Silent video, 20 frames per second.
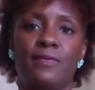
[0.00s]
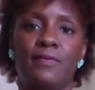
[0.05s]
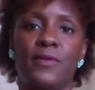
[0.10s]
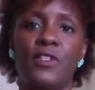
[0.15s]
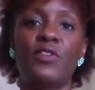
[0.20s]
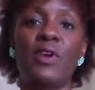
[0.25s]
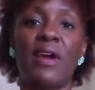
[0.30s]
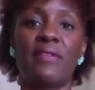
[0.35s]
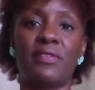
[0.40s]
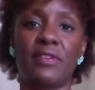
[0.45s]

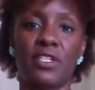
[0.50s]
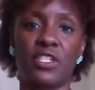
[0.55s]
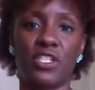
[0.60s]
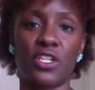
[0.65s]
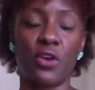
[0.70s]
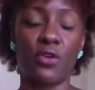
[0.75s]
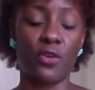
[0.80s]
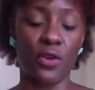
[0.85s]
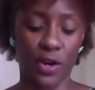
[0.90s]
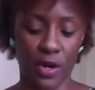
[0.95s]
You have to
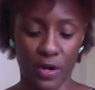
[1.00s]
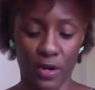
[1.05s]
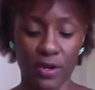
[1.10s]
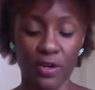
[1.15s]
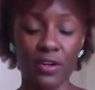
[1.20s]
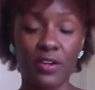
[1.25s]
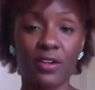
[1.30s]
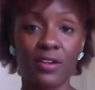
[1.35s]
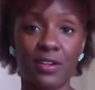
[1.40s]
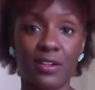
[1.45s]
show
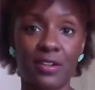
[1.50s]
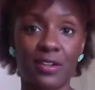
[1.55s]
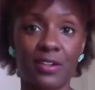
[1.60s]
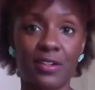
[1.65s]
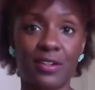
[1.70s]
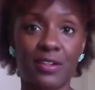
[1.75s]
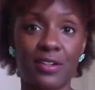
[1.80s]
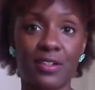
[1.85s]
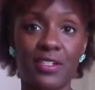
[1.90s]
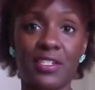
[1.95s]
her
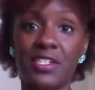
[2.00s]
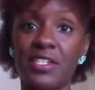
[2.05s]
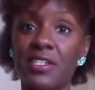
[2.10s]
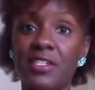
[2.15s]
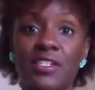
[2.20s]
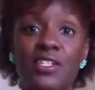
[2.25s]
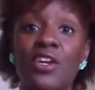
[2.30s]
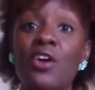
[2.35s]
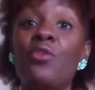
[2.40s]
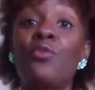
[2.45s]

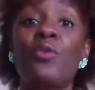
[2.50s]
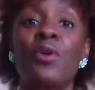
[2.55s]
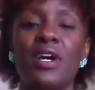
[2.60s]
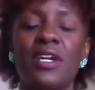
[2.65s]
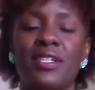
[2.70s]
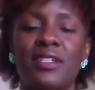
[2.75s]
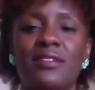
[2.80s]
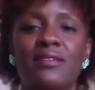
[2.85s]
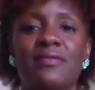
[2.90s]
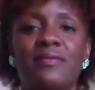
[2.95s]
She's your
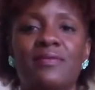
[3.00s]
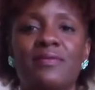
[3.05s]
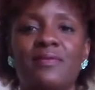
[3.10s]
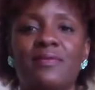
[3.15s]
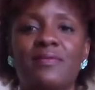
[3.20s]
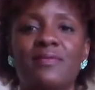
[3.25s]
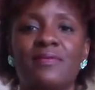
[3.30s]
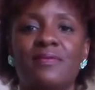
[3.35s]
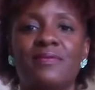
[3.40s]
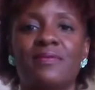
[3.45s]
one,
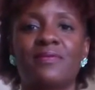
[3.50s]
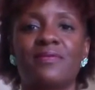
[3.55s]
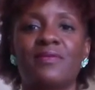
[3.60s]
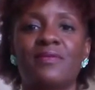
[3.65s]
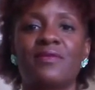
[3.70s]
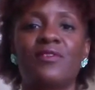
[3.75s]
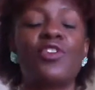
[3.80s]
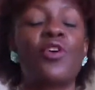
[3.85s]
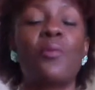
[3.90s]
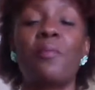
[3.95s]

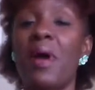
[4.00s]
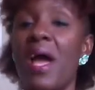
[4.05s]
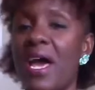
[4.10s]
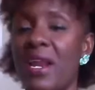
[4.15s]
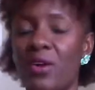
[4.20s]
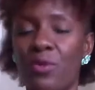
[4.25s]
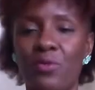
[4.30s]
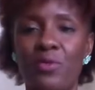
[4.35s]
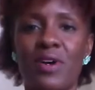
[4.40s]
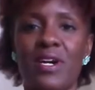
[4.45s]
no
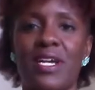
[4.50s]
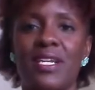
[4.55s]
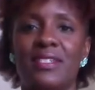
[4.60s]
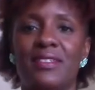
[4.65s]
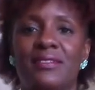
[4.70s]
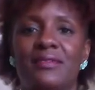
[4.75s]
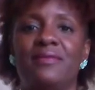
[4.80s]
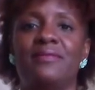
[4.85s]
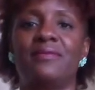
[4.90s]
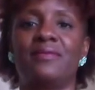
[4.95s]
matter what.
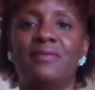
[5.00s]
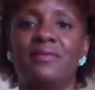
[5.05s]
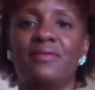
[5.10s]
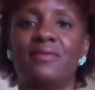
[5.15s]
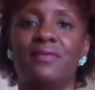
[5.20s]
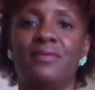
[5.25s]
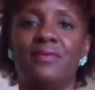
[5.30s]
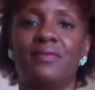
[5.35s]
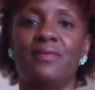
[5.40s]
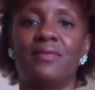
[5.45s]

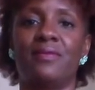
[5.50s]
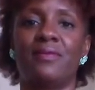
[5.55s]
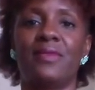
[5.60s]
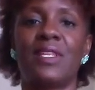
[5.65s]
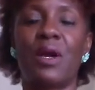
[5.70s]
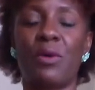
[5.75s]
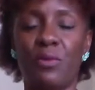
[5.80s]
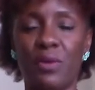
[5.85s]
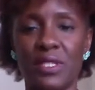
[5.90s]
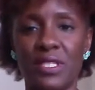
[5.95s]

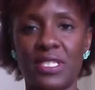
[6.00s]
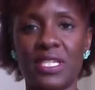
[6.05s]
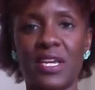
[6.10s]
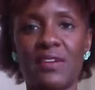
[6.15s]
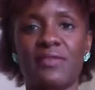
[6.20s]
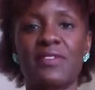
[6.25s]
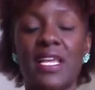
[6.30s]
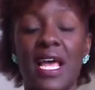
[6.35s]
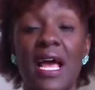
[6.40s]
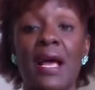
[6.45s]
That when
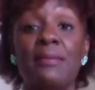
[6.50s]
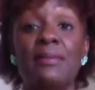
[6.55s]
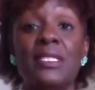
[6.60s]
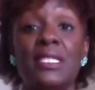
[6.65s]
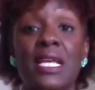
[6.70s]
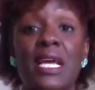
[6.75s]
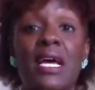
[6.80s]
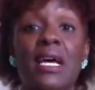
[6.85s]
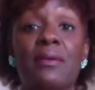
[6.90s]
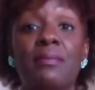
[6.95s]
tough times
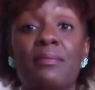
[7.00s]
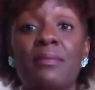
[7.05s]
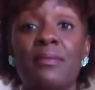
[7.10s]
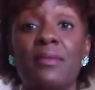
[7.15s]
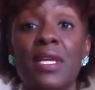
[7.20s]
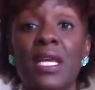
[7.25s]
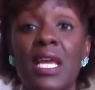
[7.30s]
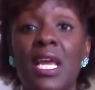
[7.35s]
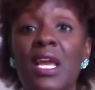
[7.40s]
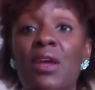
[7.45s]
come
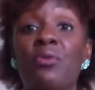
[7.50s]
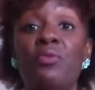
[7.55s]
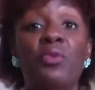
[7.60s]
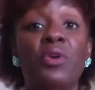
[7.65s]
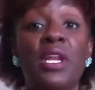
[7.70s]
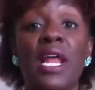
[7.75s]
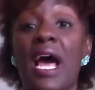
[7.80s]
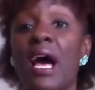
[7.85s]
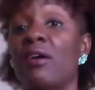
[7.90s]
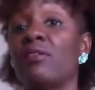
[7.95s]
and
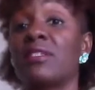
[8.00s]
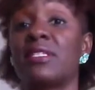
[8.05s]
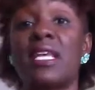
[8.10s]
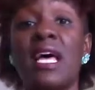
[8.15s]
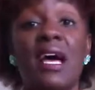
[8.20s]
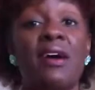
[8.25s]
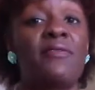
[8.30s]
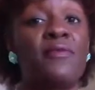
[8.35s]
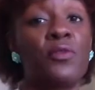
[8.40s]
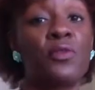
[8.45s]
when
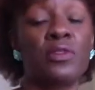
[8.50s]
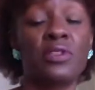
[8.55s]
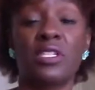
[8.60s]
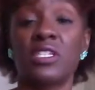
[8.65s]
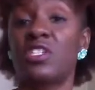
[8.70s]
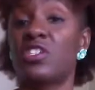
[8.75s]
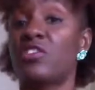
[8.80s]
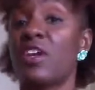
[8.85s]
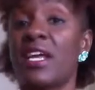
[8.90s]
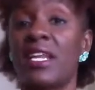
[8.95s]
outside
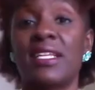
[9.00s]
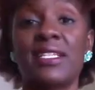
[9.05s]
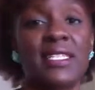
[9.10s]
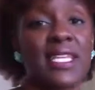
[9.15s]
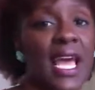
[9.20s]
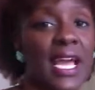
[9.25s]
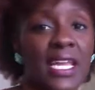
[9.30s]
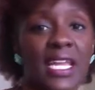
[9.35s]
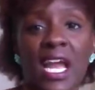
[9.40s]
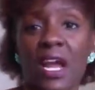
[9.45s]
forces try to
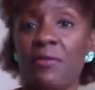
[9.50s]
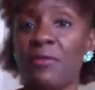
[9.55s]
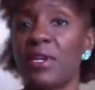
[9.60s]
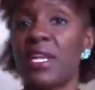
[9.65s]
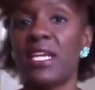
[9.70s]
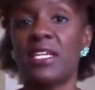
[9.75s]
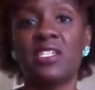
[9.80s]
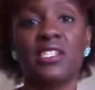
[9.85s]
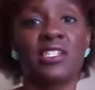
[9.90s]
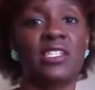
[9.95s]
attack your
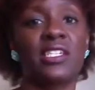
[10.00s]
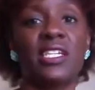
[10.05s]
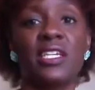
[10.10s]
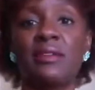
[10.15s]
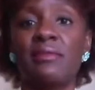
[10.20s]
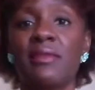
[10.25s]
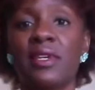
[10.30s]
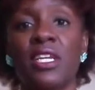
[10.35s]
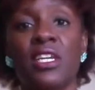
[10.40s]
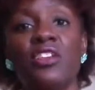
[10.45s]

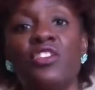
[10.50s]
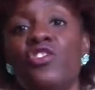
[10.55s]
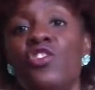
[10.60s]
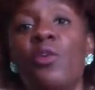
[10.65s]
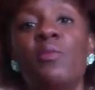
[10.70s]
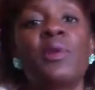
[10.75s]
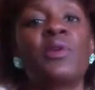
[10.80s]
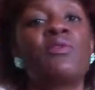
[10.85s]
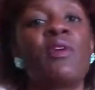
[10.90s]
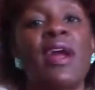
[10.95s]
relationship, you're
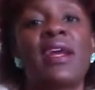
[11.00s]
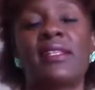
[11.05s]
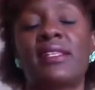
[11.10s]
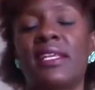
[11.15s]
going to be right